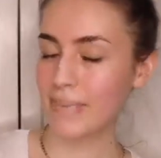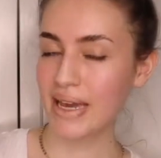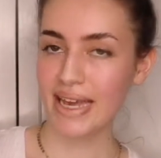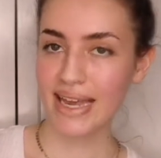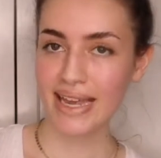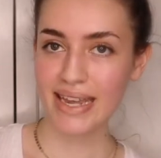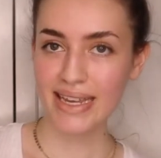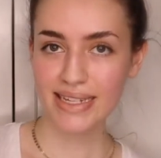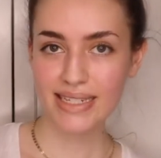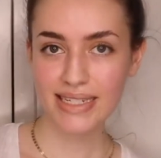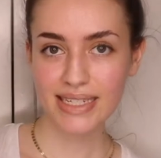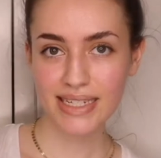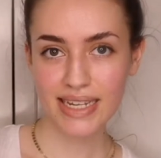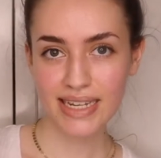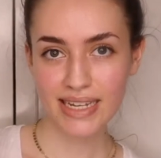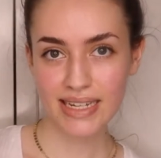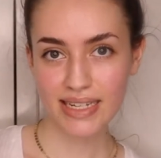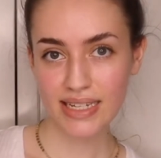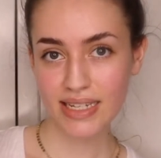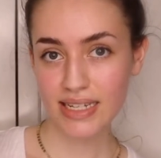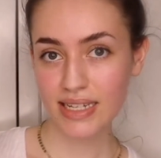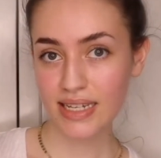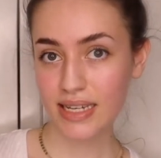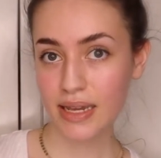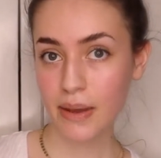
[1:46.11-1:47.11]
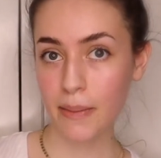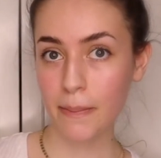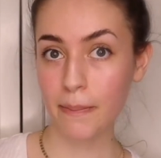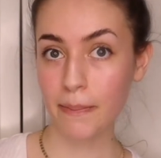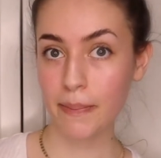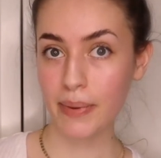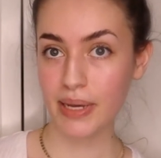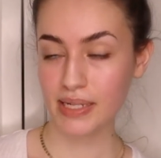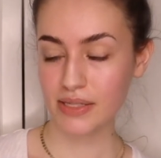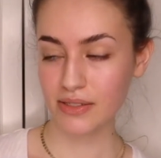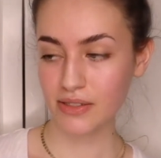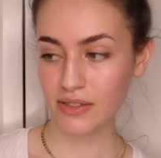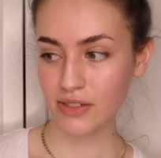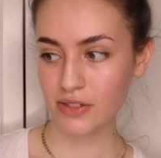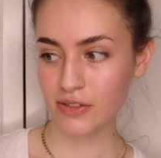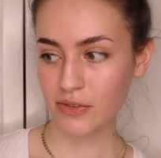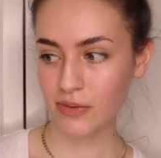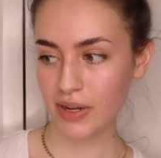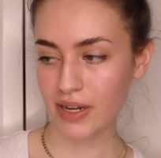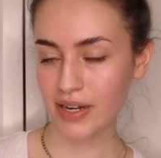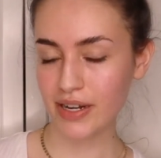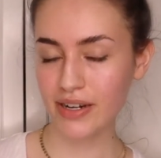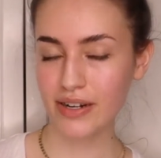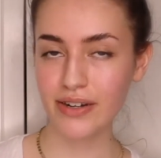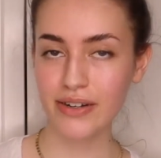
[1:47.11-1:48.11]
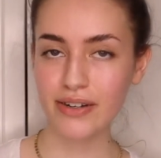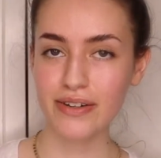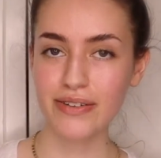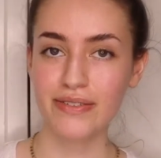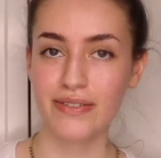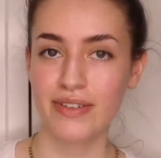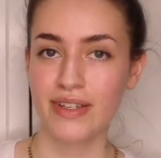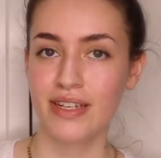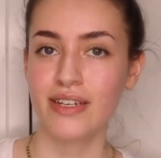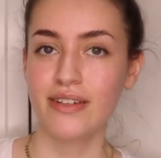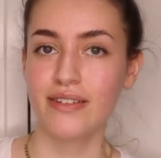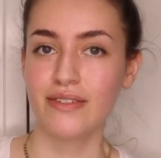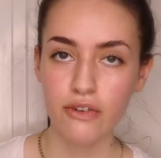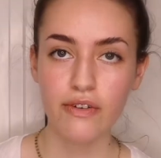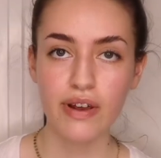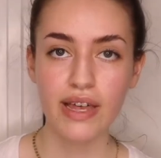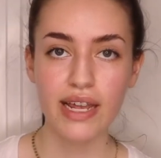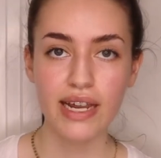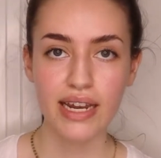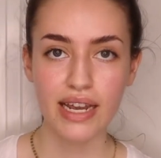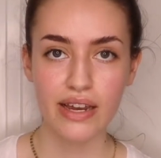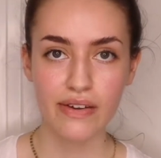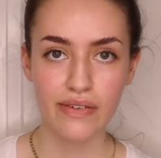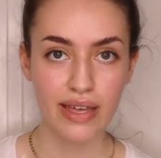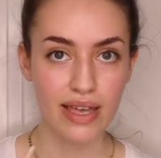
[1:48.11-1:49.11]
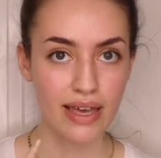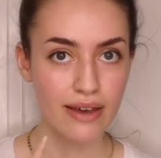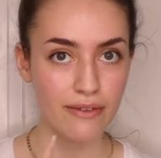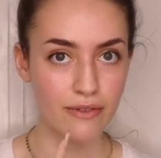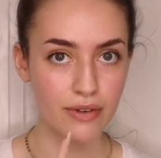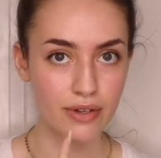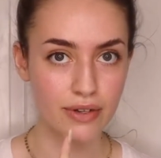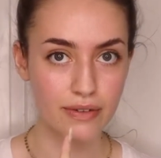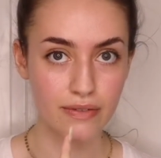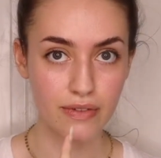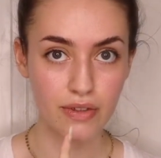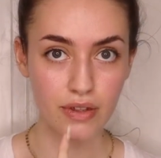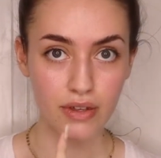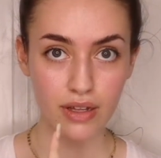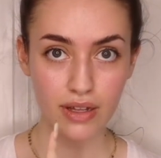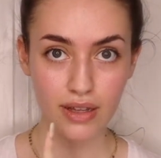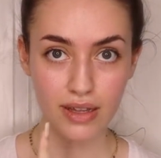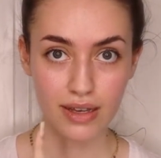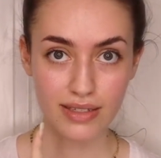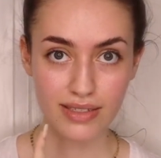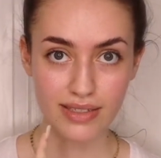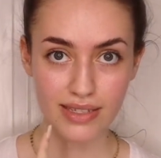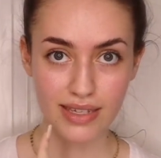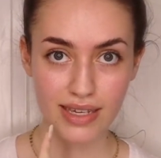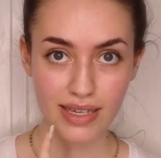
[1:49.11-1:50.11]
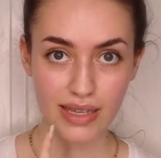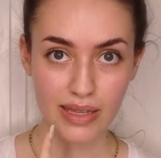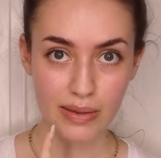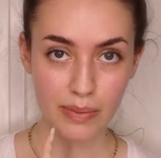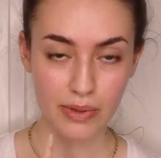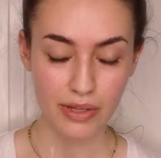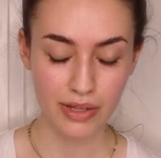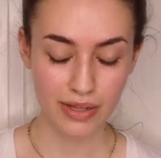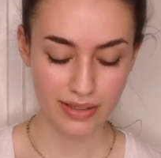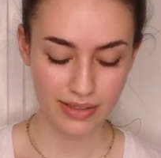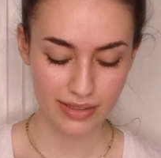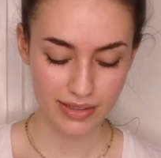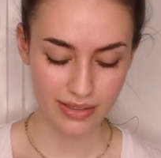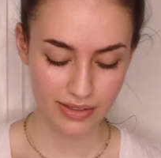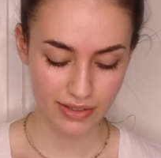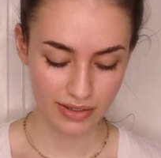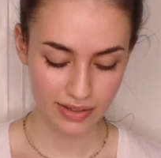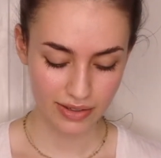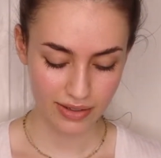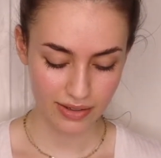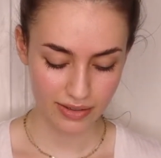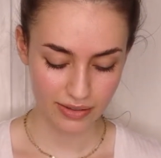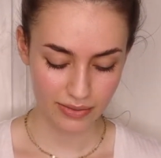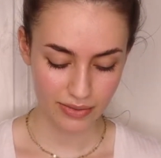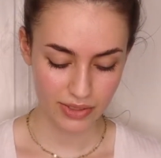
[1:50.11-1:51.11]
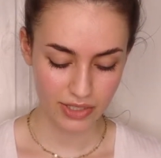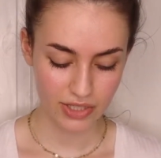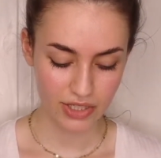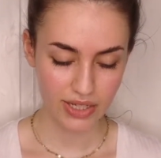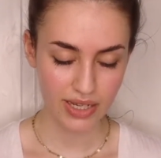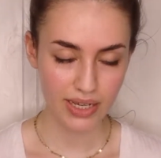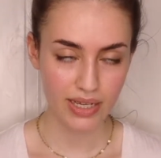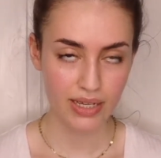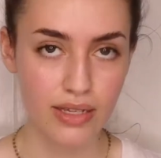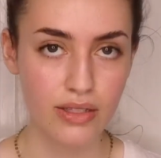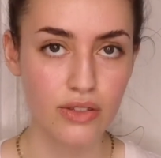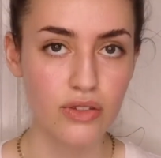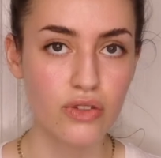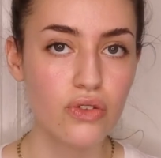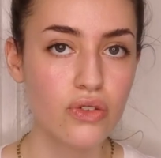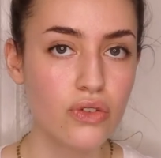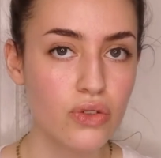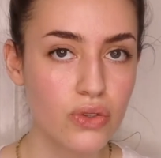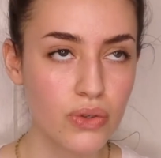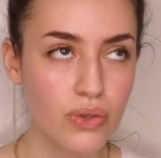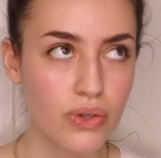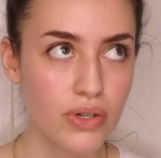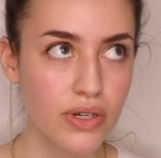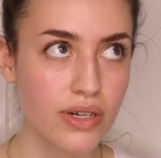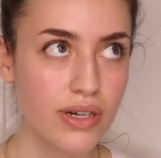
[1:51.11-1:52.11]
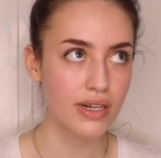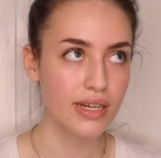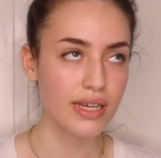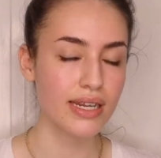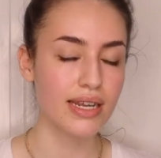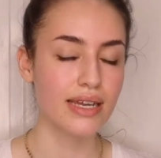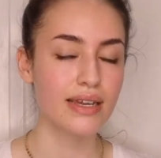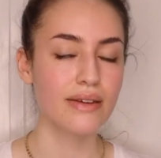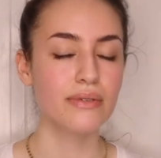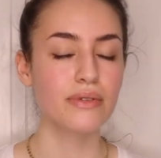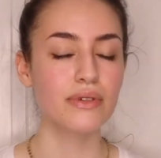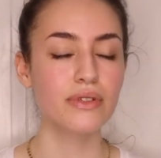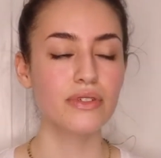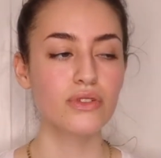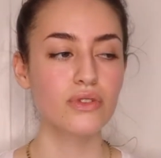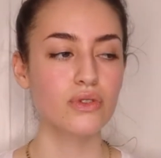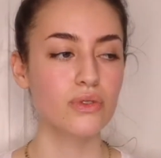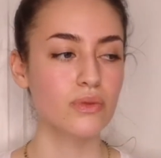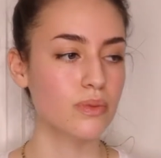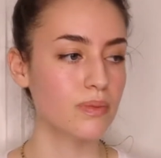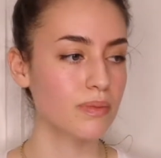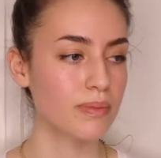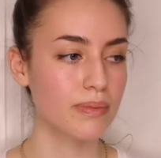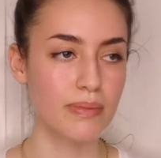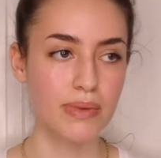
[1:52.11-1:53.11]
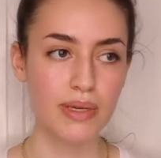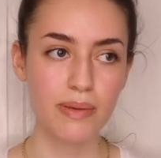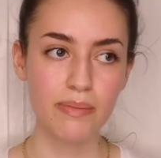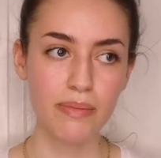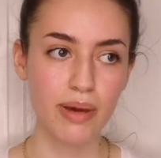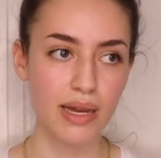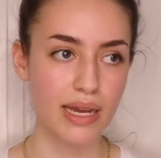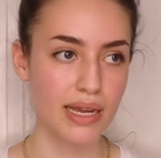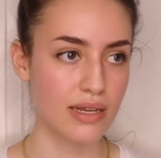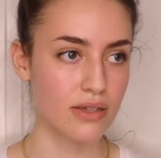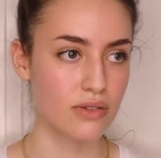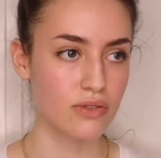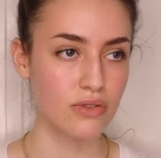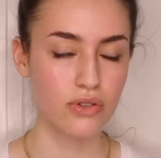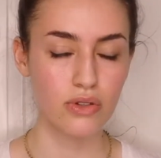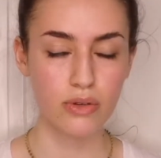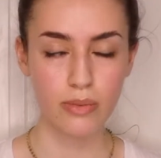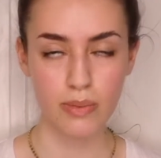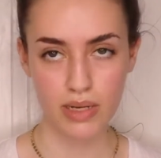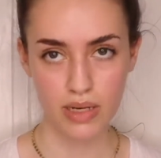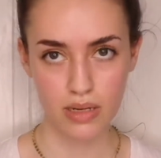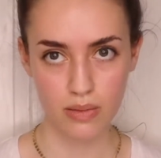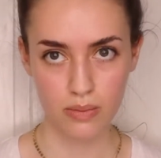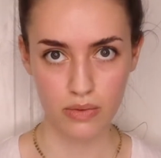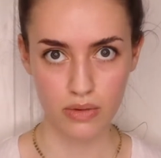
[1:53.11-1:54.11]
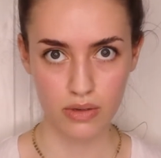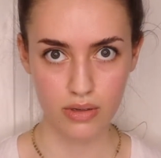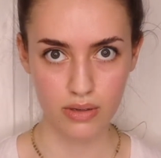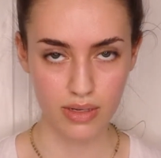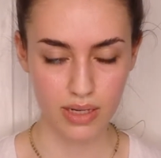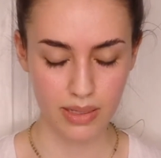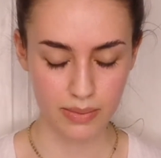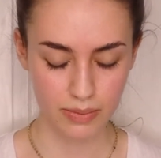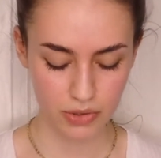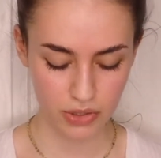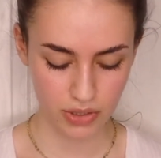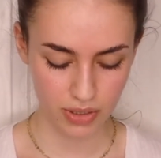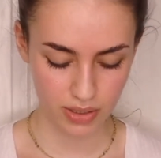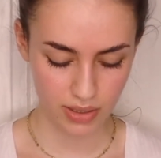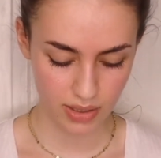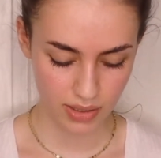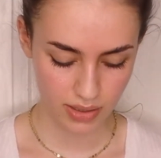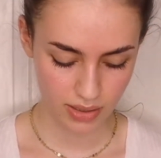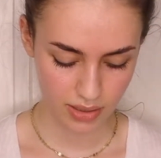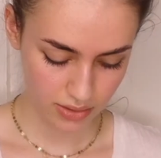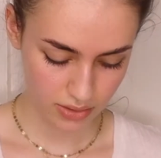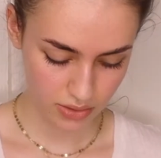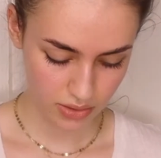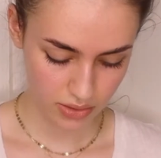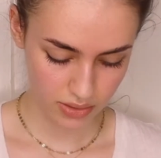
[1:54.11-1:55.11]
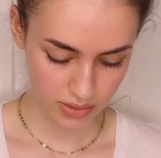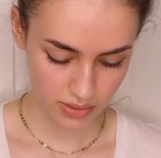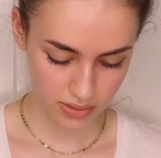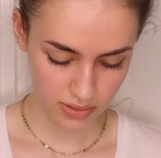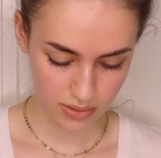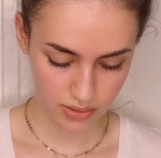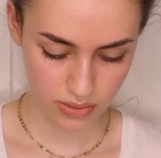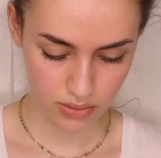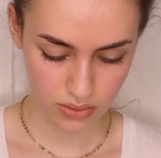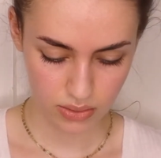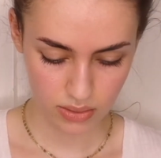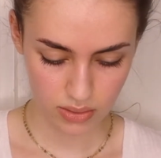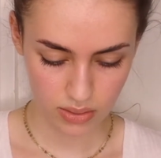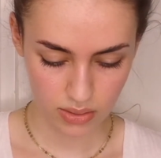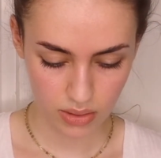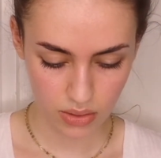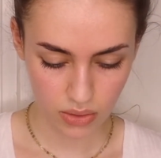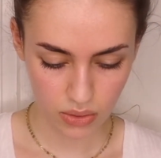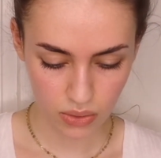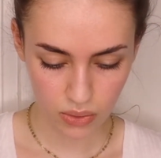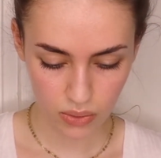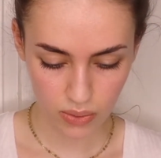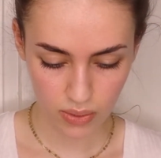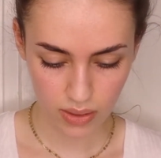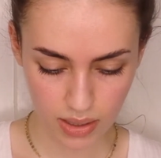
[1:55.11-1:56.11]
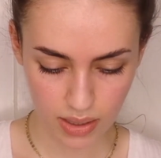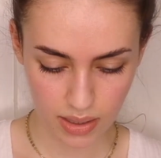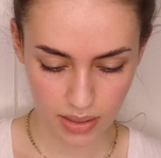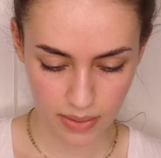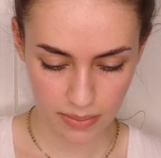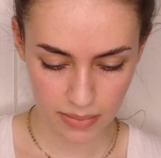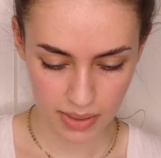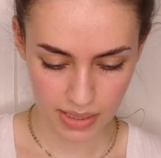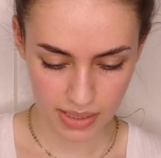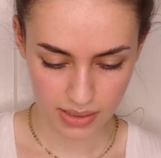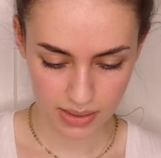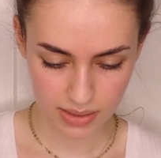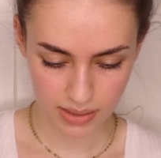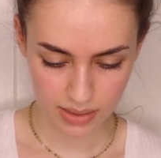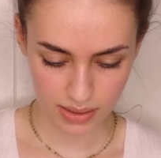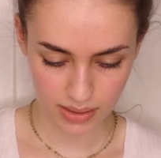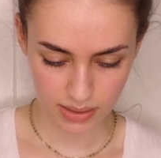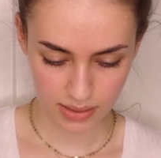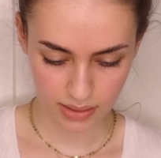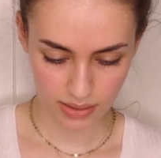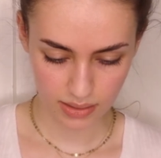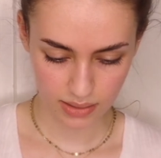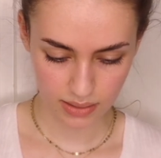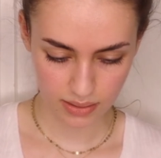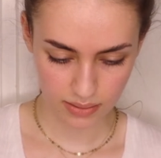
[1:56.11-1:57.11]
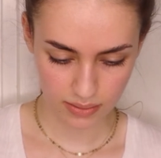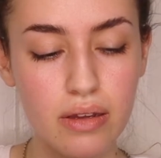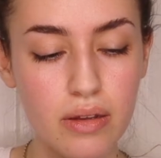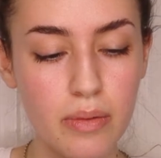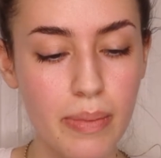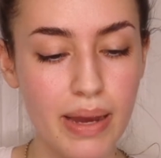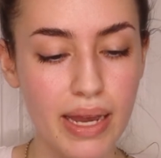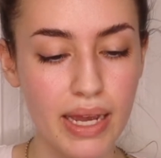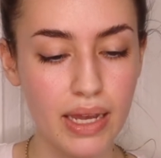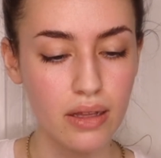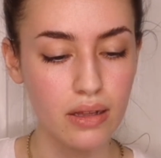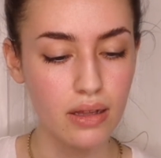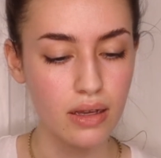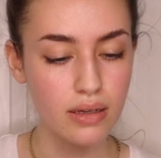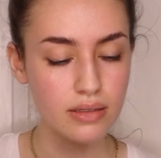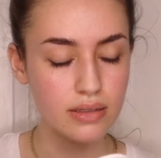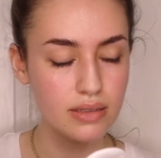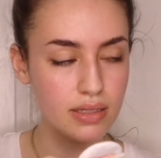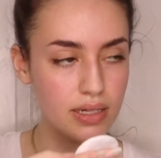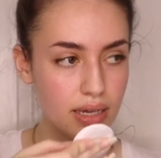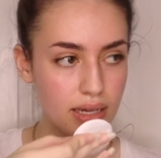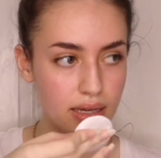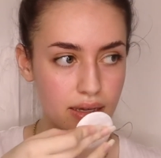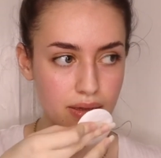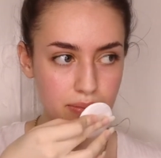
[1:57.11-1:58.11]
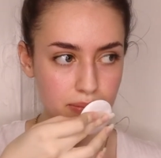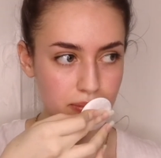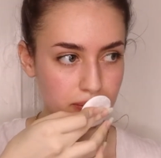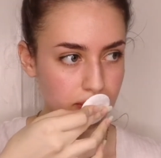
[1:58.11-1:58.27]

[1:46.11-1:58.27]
handy dandy micellar water. Right now I have one of the Glossier lip glosses on, which I adore, and I will be buying so many more, I'm sure. They're just so amazing. Goodbye, Glossier.